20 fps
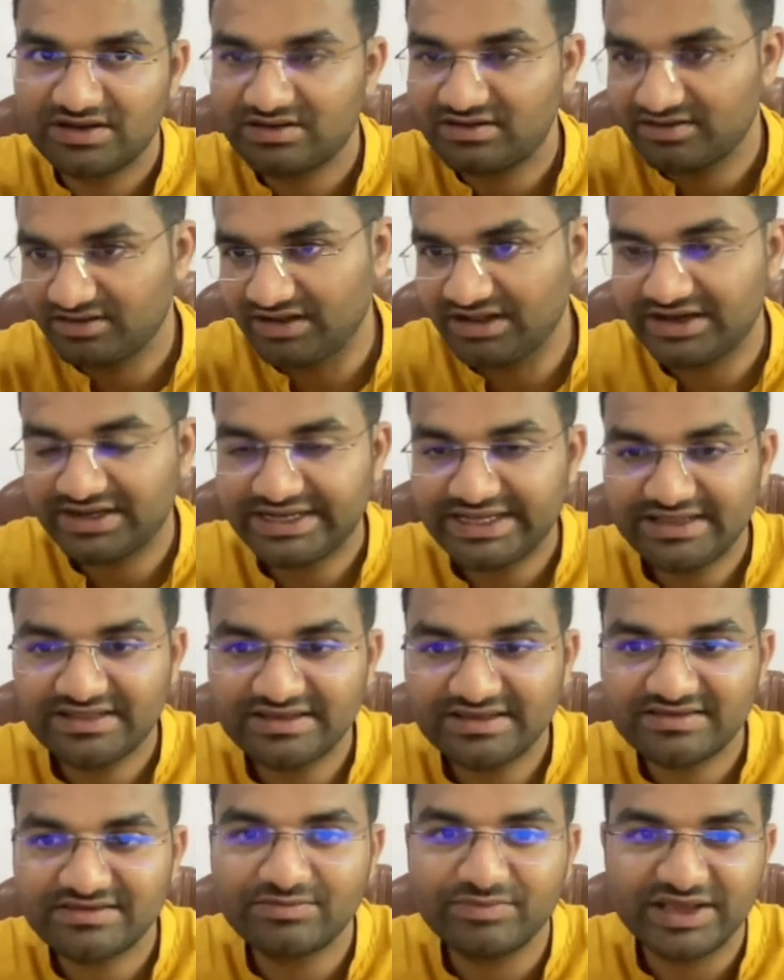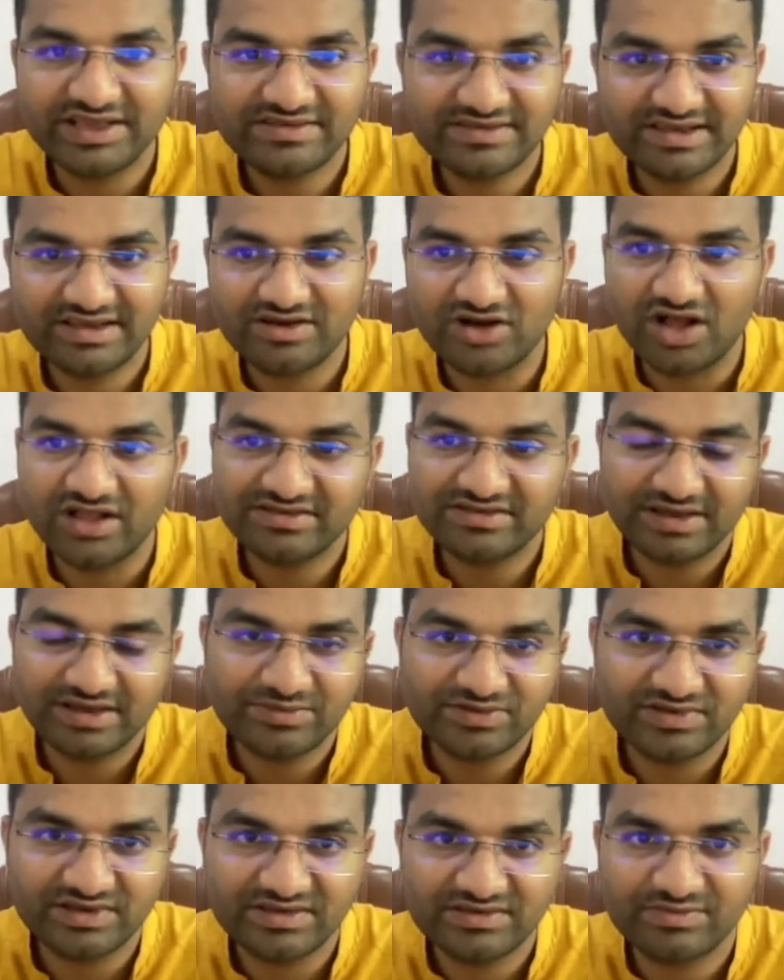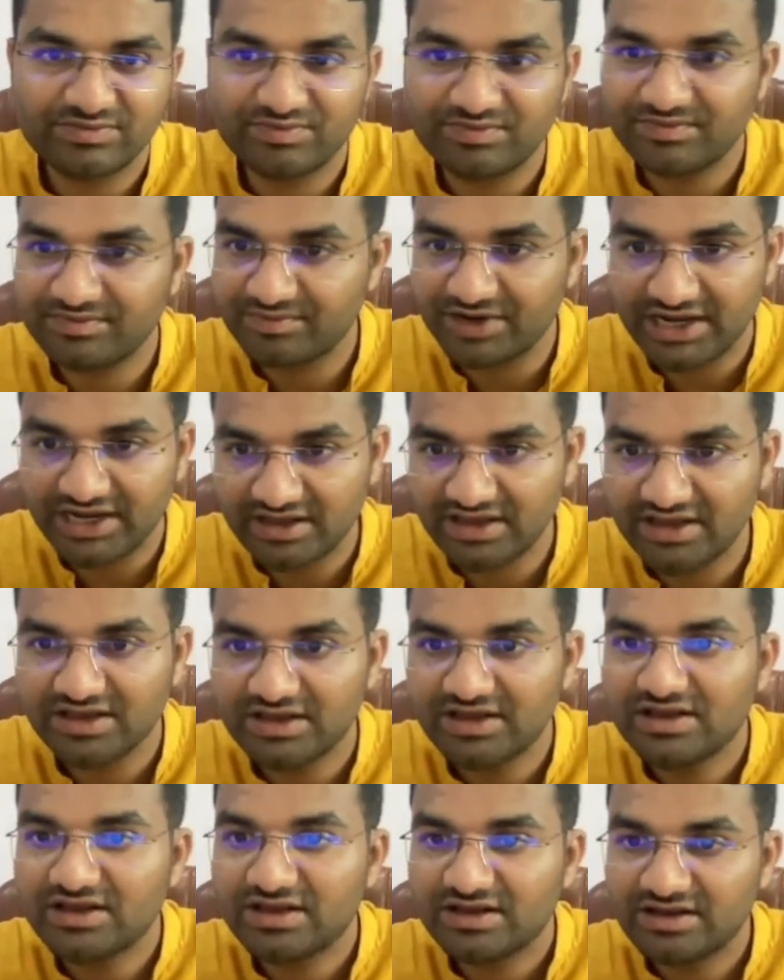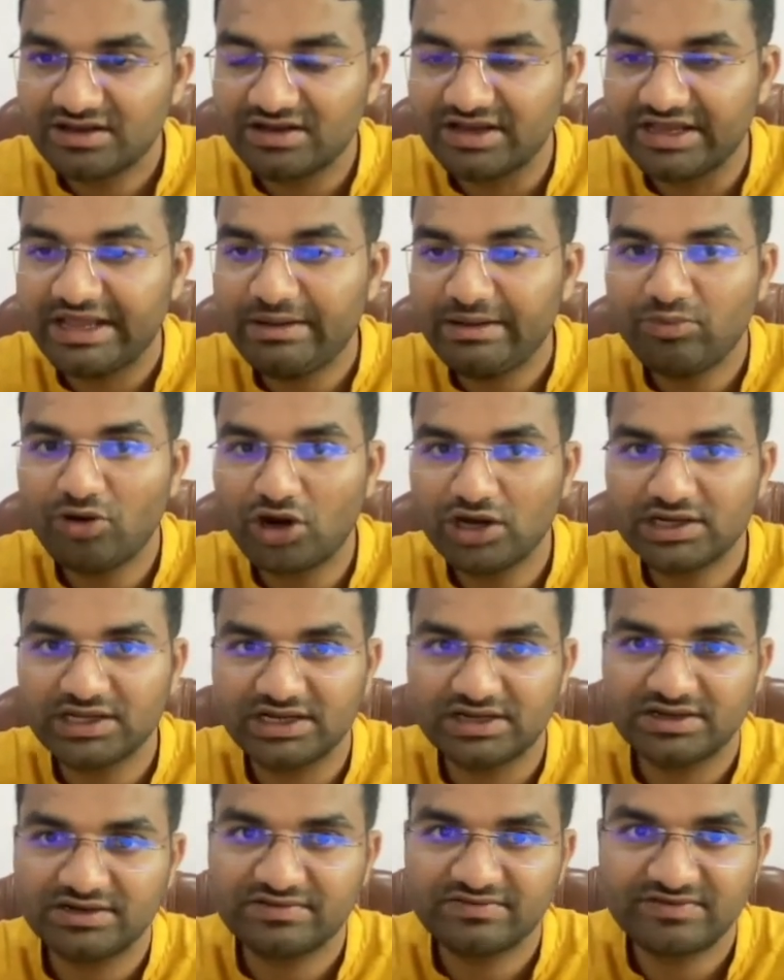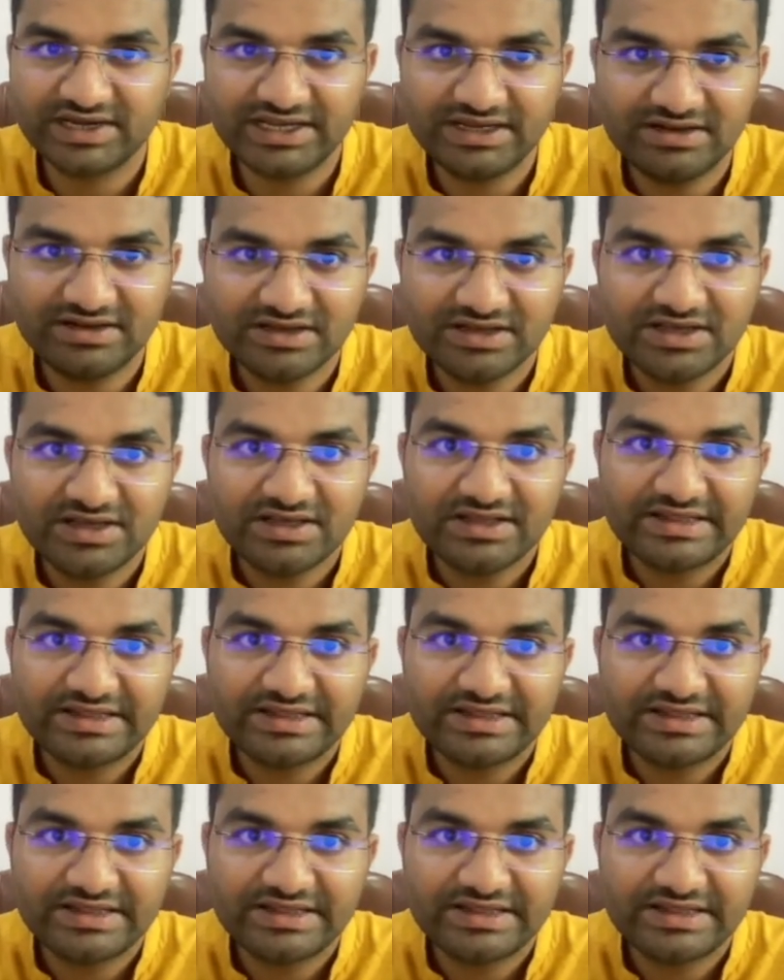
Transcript: learning this basic concepts is pretty important. Fine.